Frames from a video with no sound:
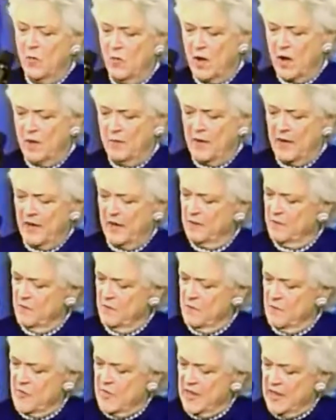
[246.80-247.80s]

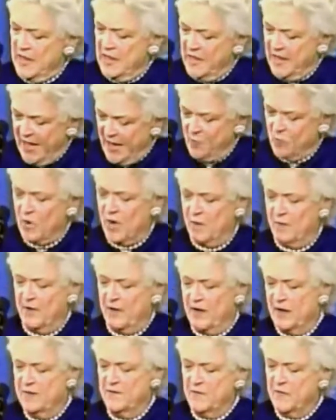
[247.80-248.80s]
Lake
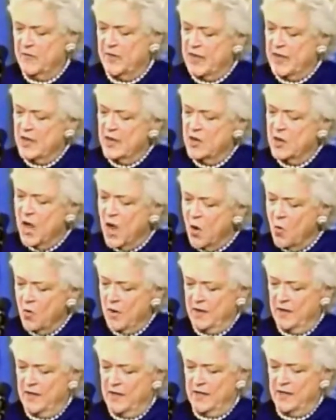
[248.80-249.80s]
Waban, no
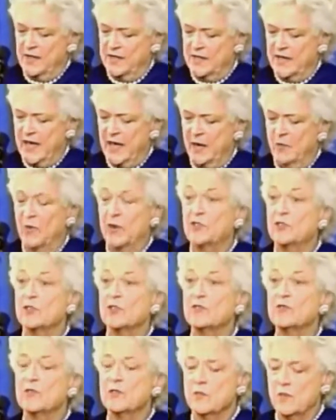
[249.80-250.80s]
one can say what
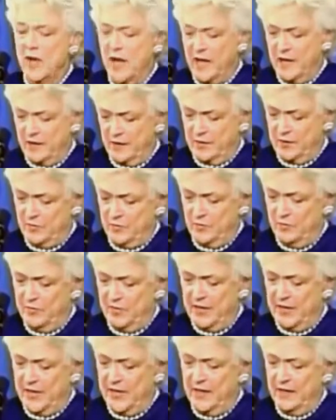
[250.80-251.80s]
your true colors will
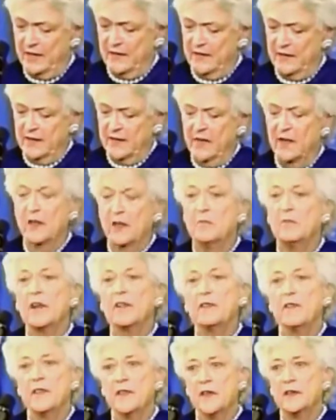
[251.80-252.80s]
be.
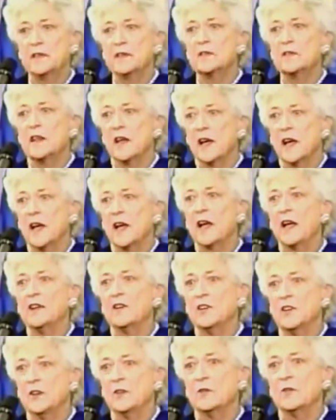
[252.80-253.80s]
But this I
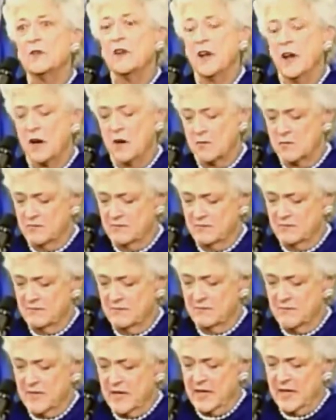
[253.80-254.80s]
do know.
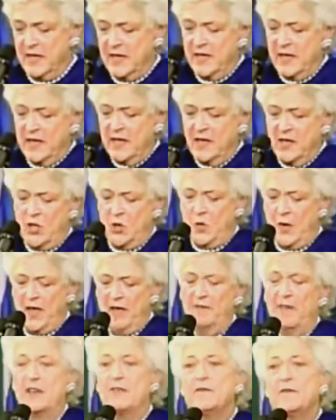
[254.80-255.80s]
You
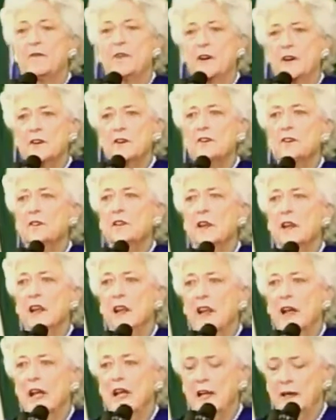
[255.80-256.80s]
have a
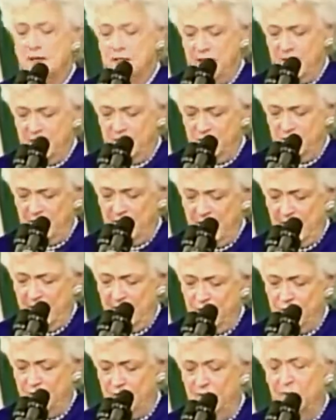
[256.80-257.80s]
first-class
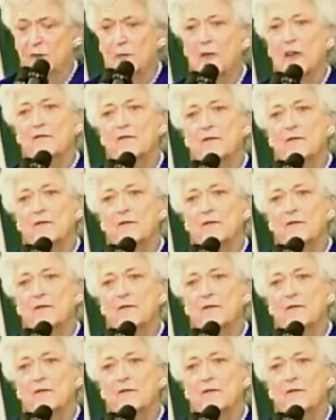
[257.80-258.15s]
education from a